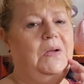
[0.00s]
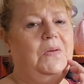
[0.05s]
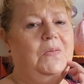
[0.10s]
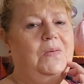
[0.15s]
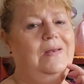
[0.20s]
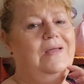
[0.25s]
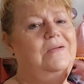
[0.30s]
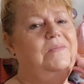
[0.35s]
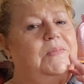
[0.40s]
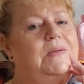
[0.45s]

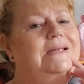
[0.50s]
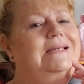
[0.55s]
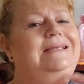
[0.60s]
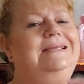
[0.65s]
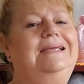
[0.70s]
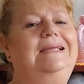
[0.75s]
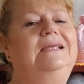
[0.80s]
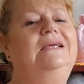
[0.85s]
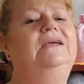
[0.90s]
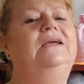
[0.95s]
Well, been
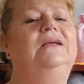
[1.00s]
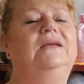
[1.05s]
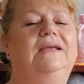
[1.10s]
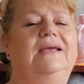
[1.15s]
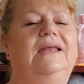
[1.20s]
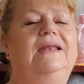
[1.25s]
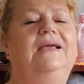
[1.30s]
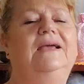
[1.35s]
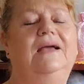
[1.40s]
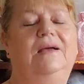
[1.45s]
knitting,
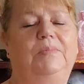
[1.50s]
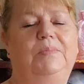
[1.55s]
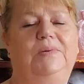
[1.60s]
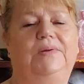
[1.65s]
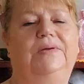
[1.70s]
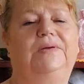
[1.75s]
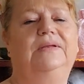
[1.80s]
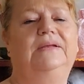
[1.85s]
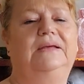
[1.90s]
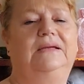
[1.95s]
getting up
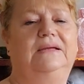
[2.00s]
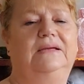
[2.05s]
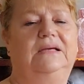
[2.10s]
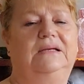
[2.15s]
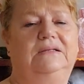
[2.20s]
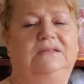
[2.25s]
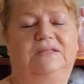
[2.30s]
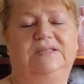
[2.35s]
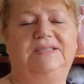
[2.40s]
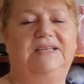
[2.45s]
early
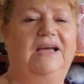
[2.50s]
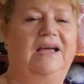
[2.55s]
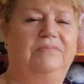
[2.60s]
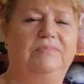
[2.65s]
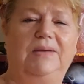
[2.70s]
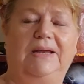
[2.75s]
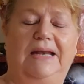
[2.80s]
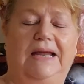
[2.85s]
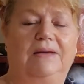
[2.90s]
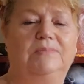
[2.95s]
yet, because I haven't
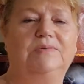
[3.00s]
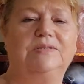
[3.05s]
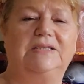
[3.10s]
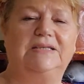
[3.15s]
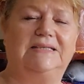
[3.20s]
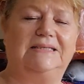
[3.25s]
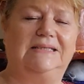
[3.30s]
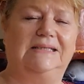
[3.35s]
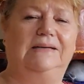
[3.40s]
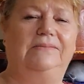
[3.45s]
been able to
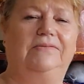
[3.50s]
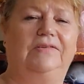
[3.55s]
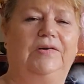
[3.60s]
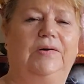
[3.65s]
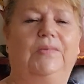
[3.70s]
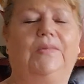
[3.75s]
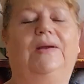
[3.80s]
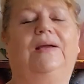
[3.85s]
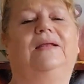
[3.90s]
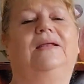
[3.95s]
sleep
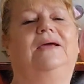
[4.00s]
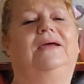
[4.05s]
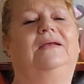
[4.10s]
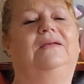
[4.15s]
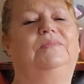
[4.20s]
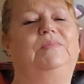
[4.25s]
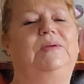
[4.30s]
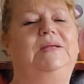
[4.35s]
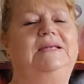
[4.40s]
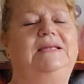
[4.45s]
very well, and
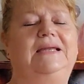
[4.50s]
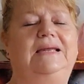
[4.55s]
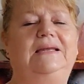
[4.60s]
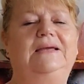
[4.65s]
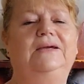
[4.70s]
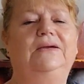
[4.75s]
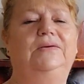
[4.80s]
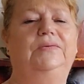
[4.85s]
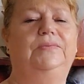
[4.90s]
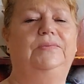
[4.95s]
I've been
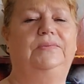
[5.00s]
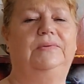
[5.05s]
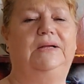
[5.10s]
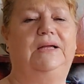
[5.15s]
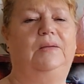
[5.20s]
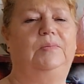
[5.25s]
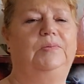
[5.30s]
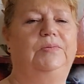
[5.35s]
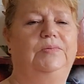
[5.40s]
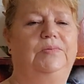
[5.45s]
knitting a
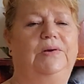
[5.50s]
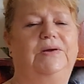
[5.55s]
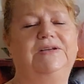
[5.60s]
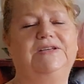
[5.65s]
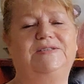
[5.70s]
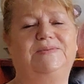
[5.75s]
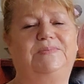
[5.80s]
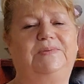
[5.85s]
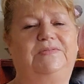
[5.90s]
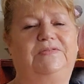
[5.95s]
couple of
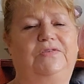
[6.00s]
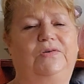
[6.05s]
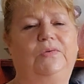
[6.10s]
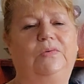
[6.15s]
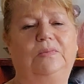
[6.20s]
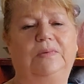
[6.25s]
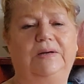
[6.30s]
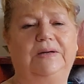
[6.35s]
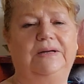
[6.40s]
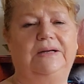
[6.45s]
rows before
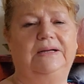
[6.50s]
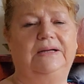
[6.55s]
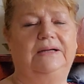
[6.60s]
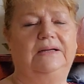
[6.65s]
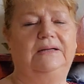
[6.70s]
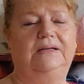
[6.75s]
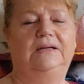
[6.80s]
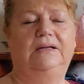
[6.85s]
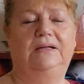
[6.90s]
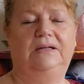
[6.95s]
work,